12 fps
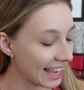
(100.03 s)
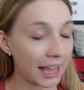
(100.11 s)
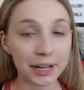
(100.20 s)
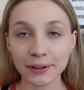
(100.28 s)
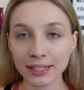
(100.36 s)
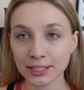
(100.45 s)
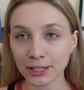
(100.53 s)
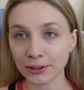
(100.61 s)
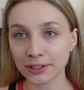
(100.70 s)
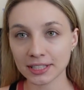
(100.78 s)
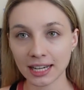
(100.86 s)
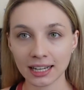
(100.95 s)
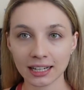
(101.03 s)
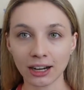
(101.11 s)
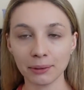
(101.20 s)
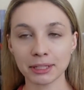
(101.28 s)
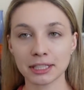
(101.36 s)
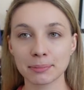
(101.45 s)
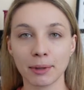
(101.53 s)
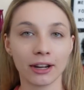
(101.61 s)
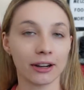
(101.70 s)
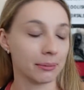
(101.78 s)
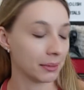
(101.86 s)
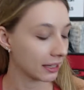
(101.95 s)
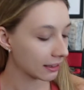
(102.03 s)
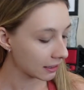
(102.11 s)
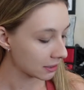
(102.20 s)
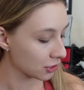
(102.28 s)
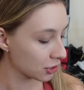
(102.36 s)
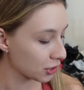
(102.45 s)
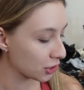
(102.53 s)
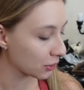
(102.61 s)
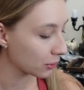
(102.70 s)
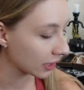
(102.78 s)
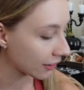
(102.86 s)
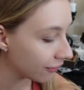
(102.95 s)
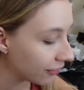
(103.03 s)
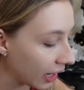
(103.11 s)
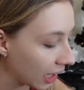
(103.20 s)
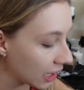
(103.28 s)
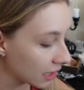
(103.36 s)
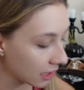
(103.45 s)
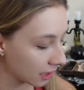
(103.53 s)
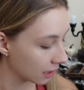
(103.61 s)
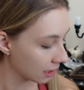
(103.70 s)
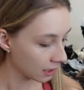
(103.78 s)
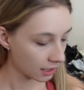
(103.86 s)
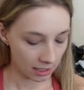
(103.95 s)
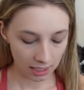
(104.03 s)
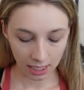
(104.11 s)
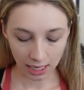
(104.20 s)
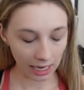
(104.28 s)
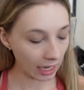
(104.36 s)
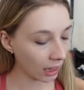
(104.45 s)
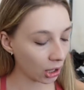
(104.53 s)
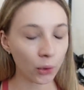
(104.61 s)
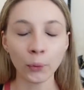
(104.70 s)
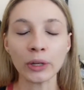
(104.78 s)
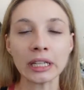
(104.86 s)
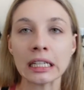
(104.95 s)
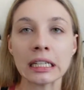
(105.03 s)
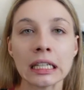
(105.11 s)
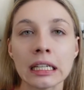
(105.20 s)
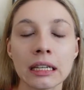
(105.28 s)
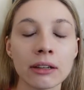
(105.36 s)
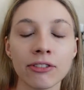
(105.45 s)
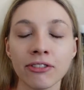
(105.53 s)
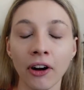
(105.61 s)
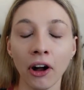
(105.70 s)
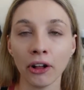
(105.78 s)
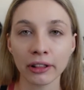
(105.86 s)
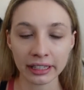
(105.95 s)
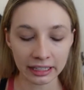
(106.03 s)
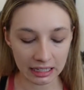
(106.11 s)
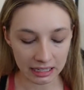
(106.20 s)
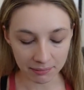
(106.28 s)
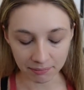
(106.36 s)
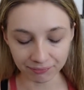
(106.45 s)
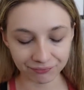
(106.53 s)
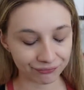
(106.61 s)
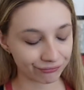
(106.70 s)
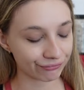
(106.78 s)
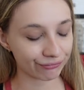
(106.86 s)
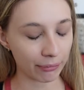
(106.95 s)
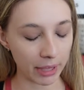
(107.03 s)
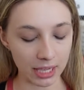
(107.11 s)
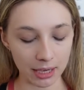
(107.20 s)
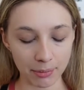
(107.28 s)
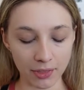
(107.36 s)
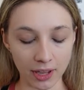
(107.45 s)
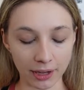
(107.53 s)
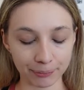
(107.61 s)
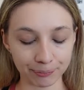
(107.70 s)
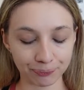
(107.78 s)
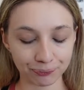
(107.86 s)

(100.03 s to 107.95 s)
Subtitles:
Anyway, so this kind of got me inspired. I'm like, let's just do like a fun Halloween-y, fall-y makeup thing.